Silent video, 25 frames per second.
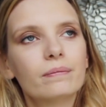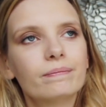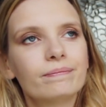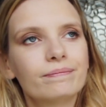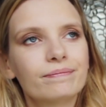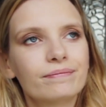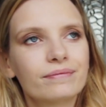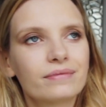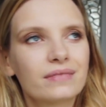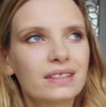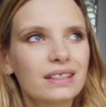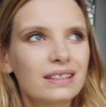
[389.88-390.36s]

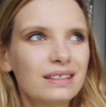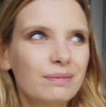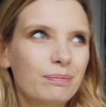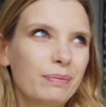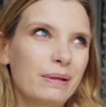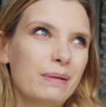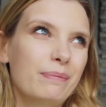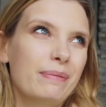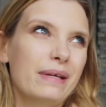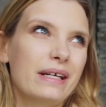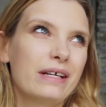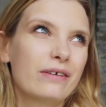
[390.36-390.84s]
this
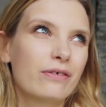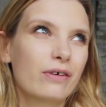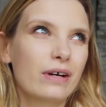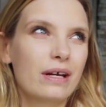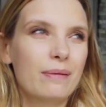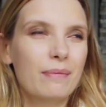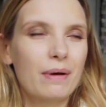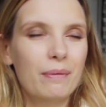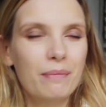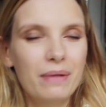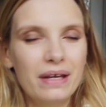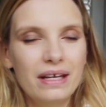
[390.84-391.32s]
BB
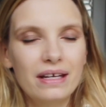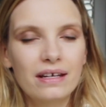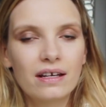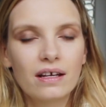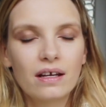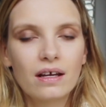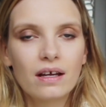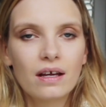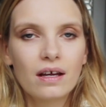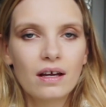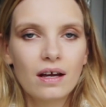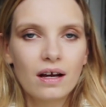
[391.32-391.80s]
cream, I
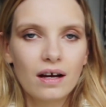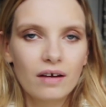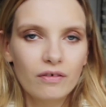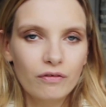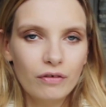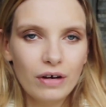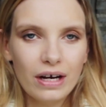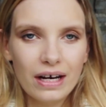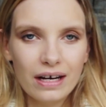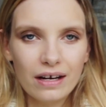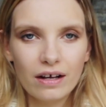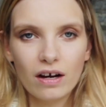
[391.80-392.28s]
mean,
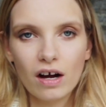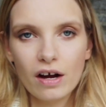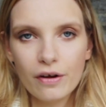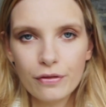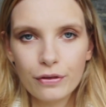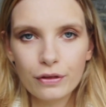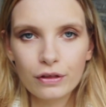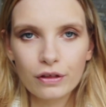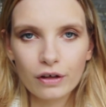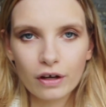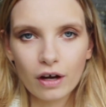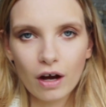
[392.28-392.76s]
really,
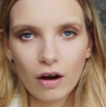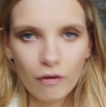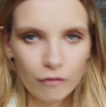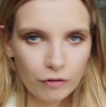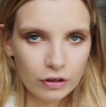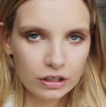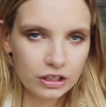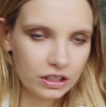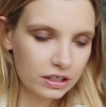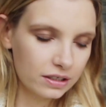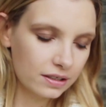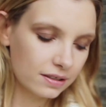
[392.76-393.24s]
I think the
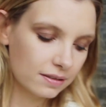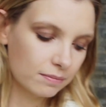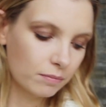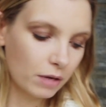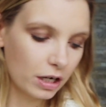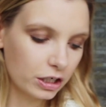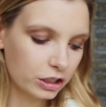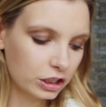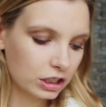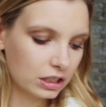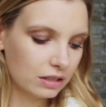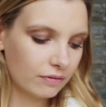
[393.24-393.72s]
coverage is as
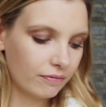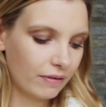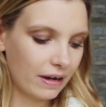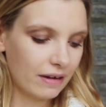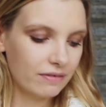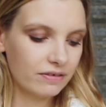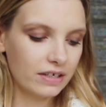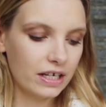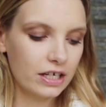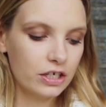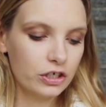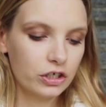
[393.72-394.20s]
much as the
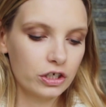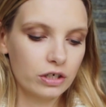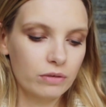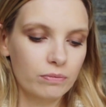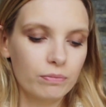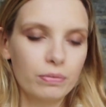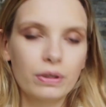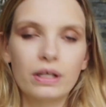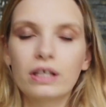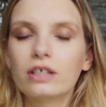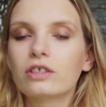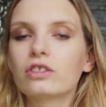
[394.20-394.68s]

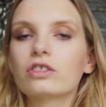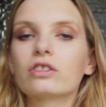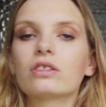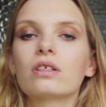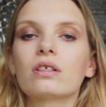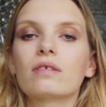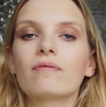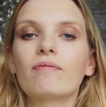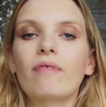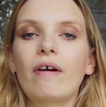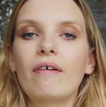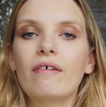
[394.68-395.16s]
foundation, but it's
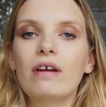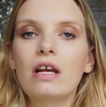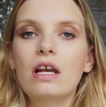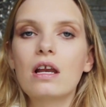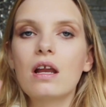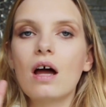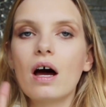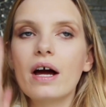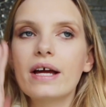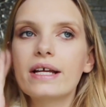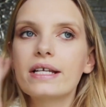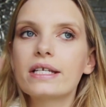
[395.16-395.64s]
just very
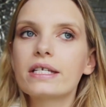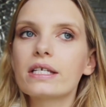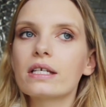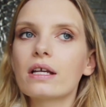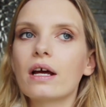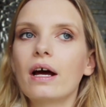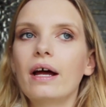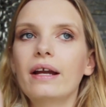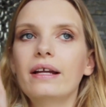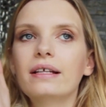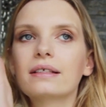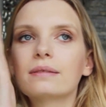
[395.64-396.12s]

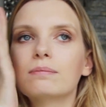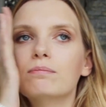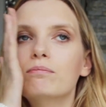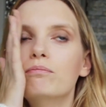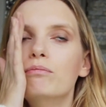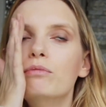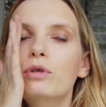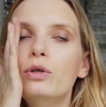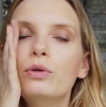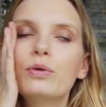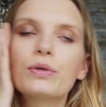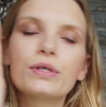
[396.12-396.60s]
light and it's
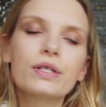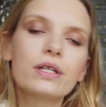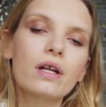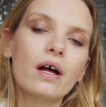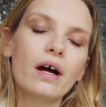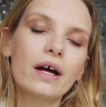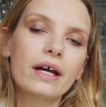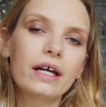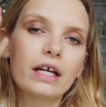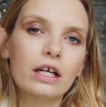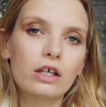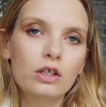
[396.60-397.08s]

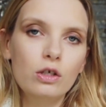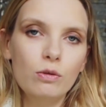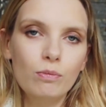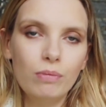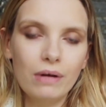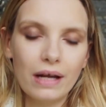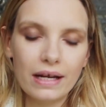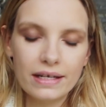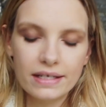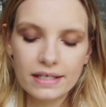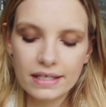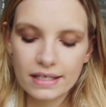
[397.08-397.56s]
mousse-like and you
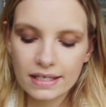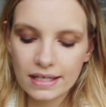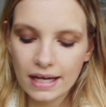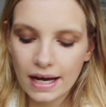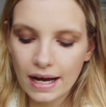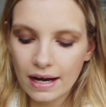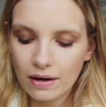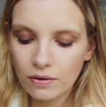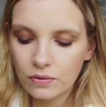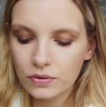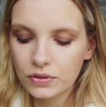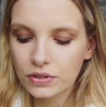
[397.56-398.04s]
blend it
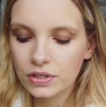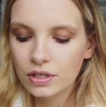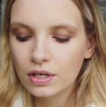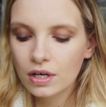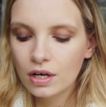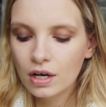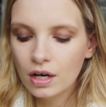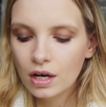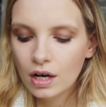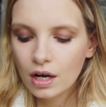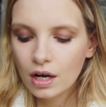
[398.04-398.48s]
out.